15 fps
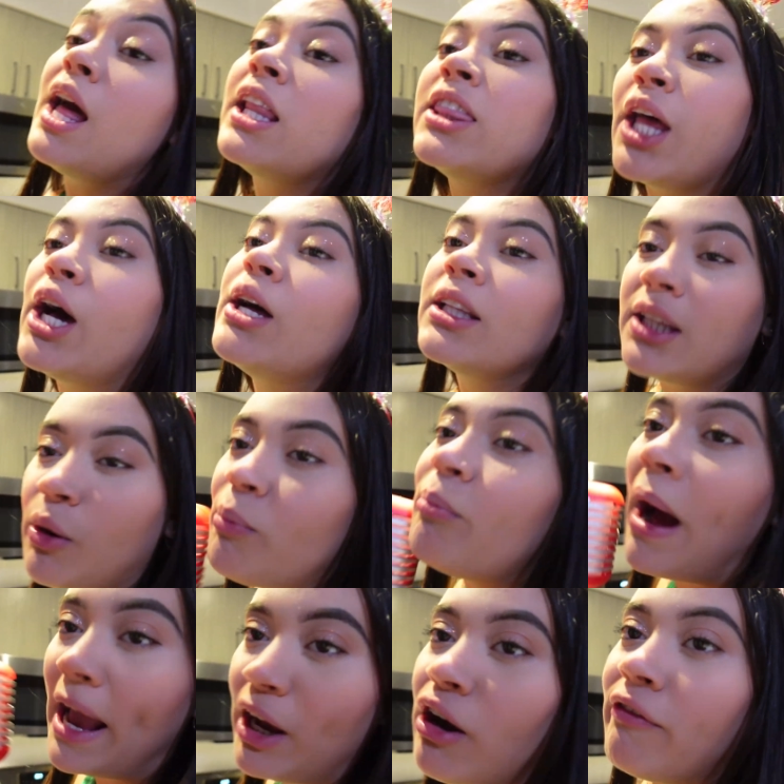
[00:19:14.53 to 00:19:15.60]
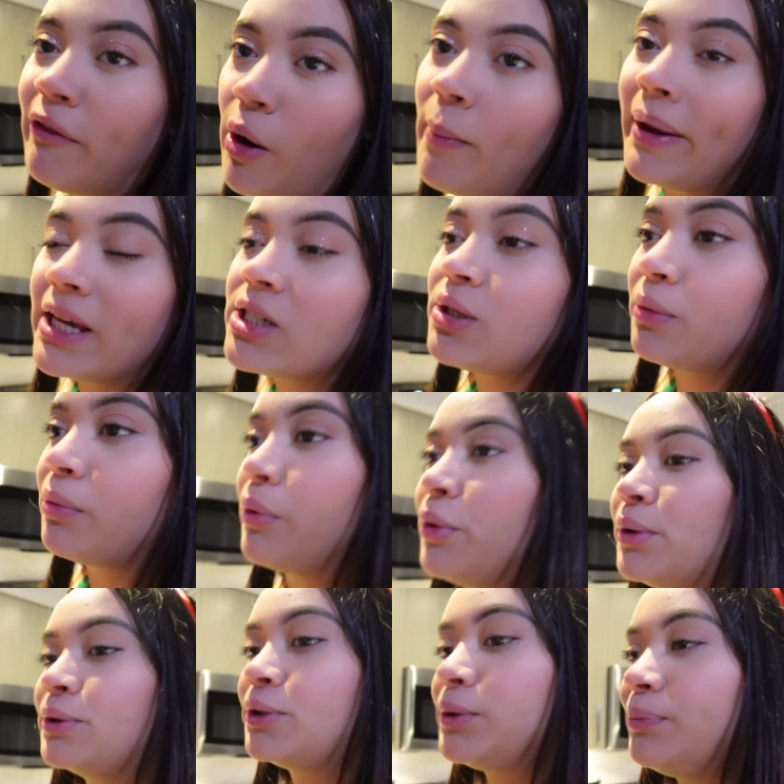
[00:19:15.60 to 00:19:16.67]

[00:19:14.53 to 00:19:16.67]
The, the microphone makes the rules.